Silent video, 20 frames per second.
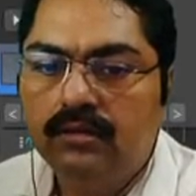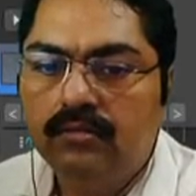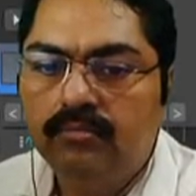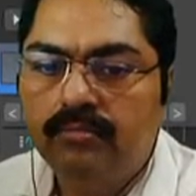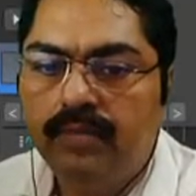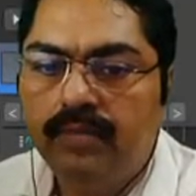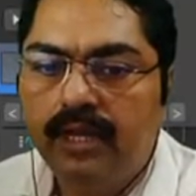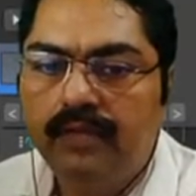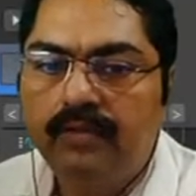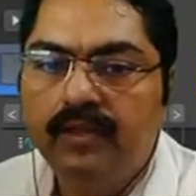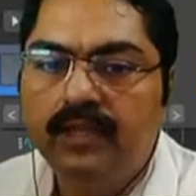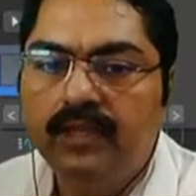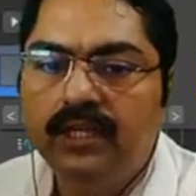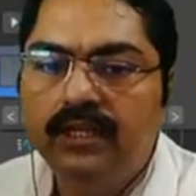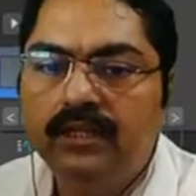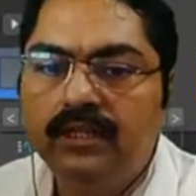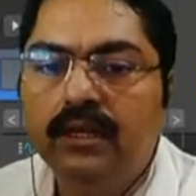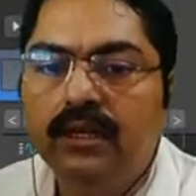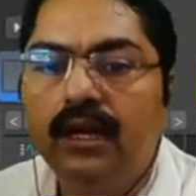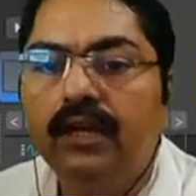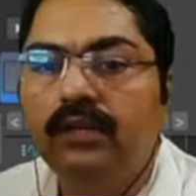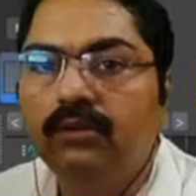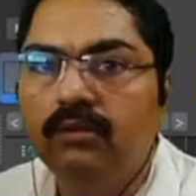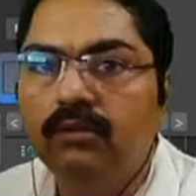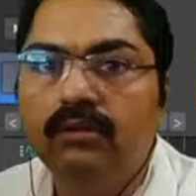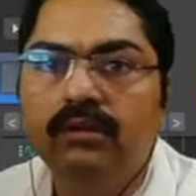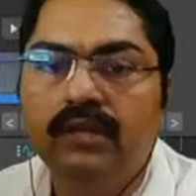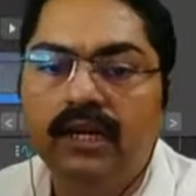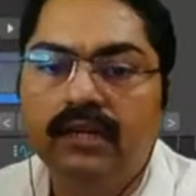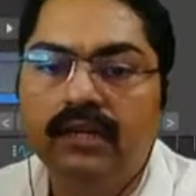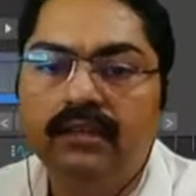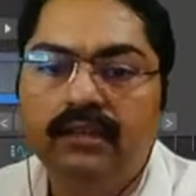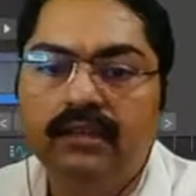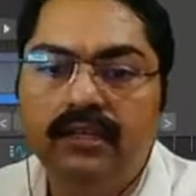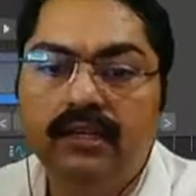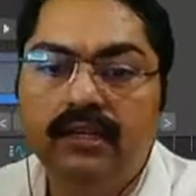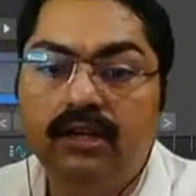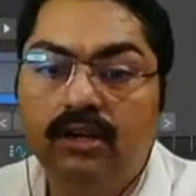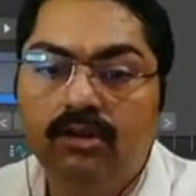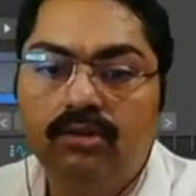Play with it and you will get the
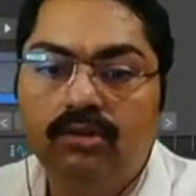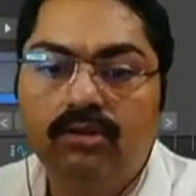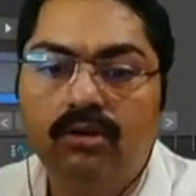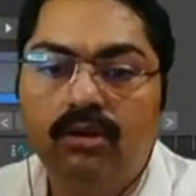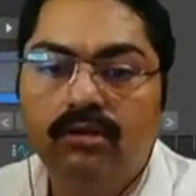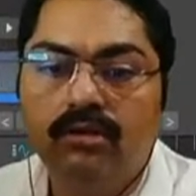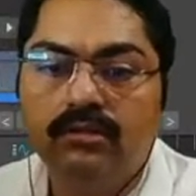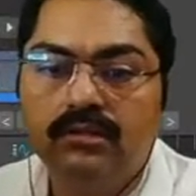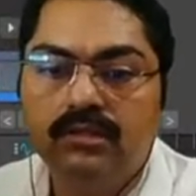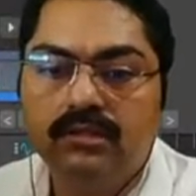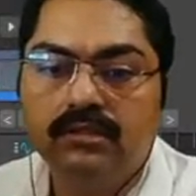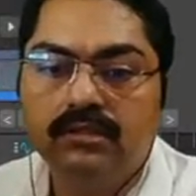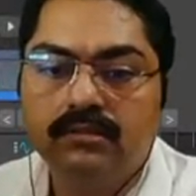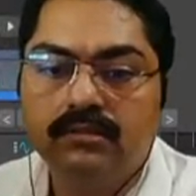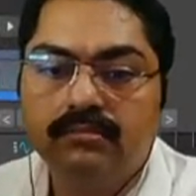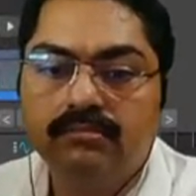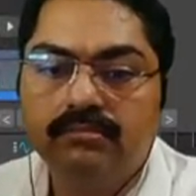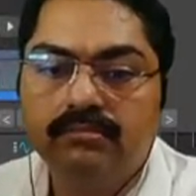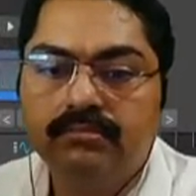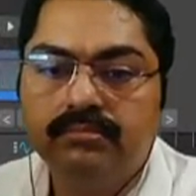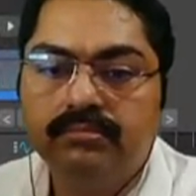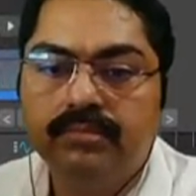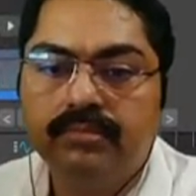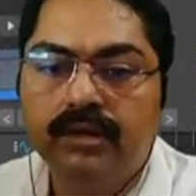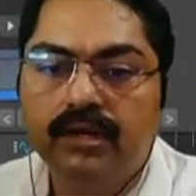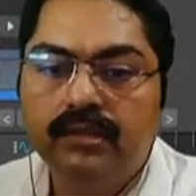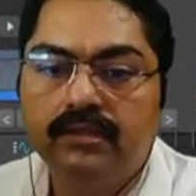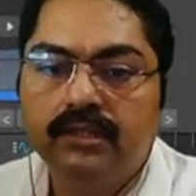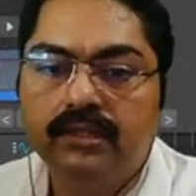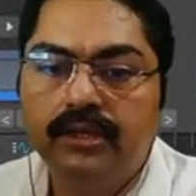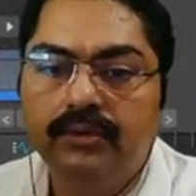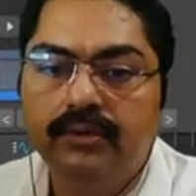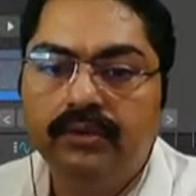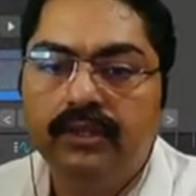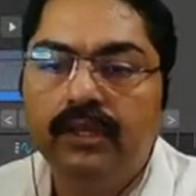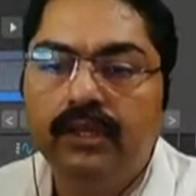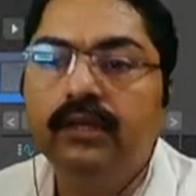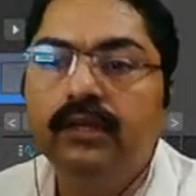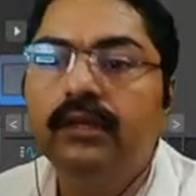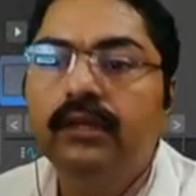control on this part,
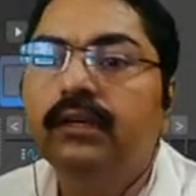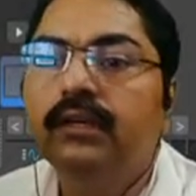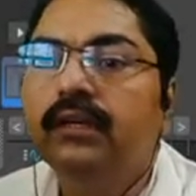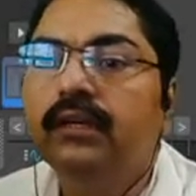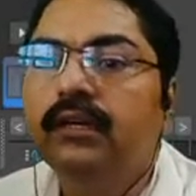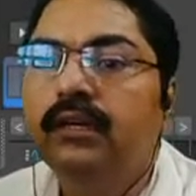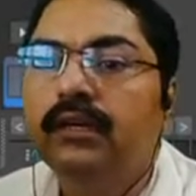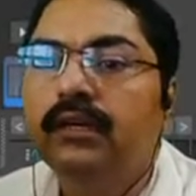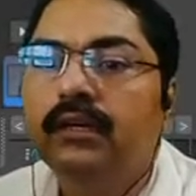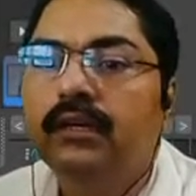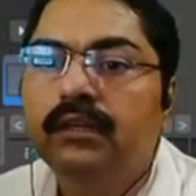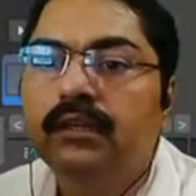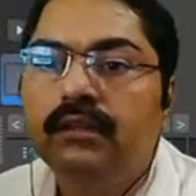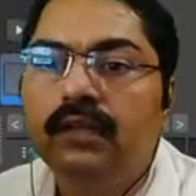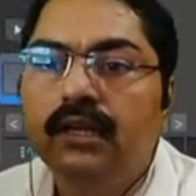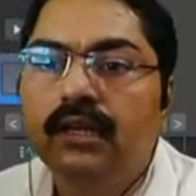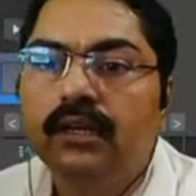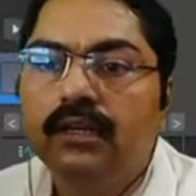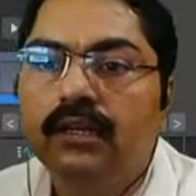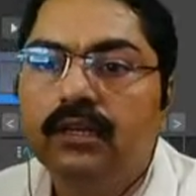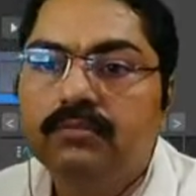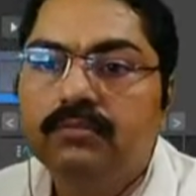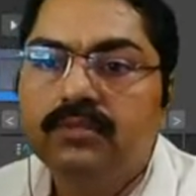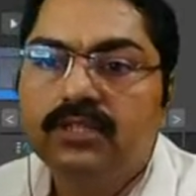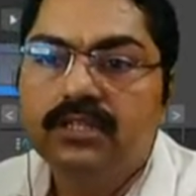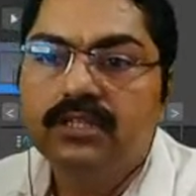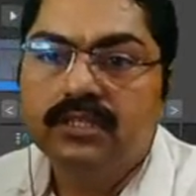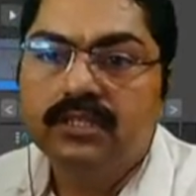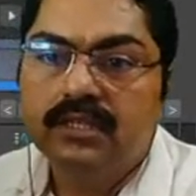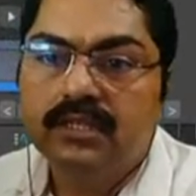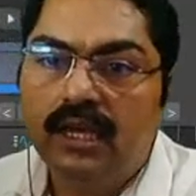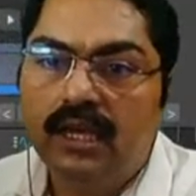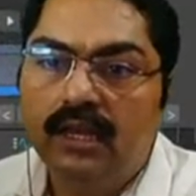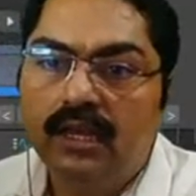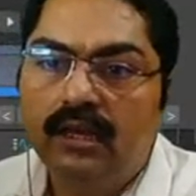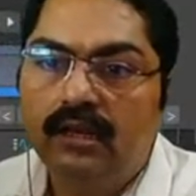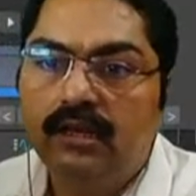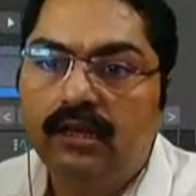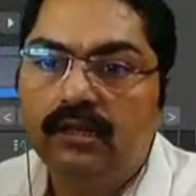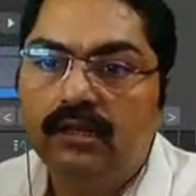everything. Then comes the scale.